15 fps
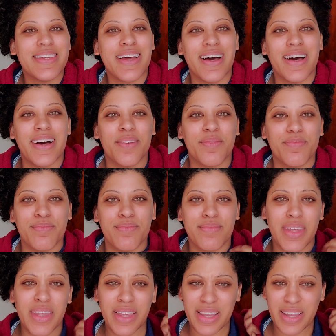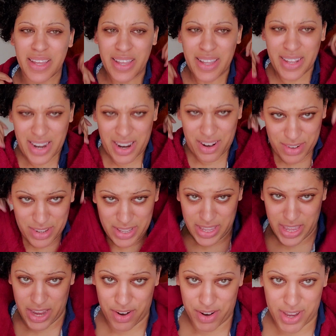Not really
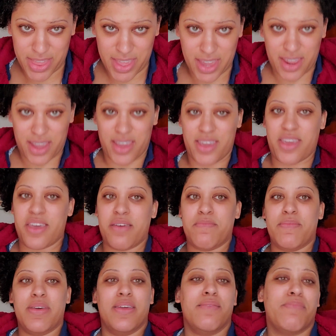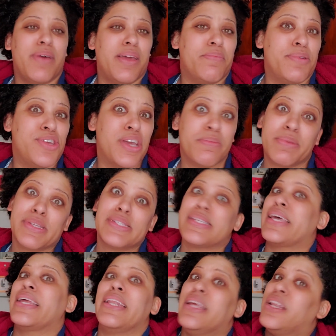caring that I am in my pajamas
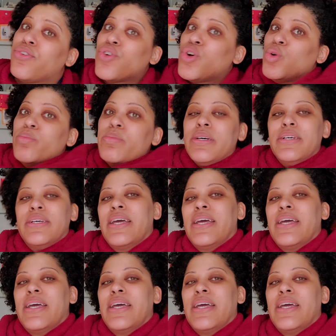and in a robe,